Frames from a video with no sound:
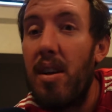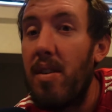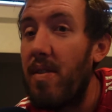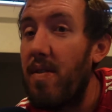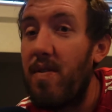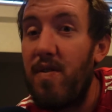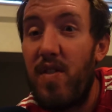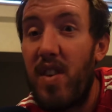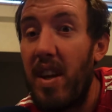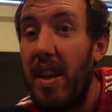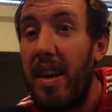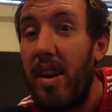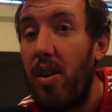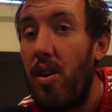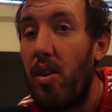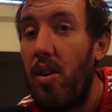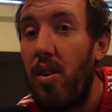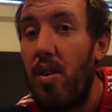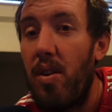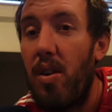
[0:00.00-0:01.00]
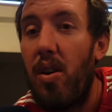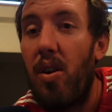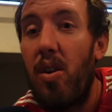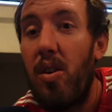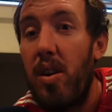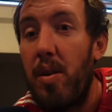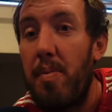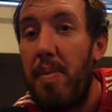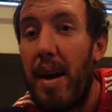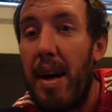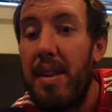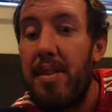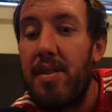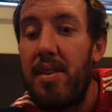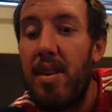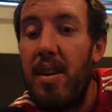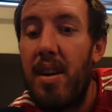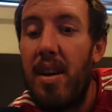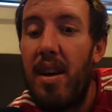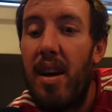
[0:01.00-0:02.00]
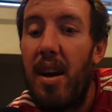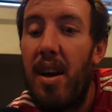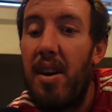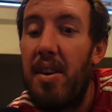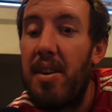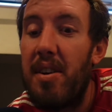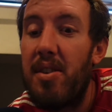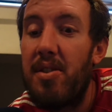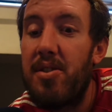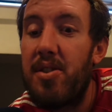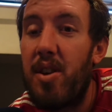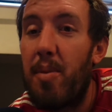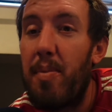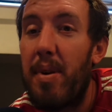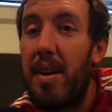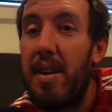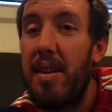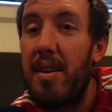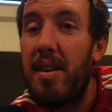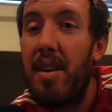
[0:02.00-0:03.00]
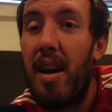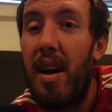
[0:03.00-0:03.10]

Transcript: fill it all your beds and it'll stop any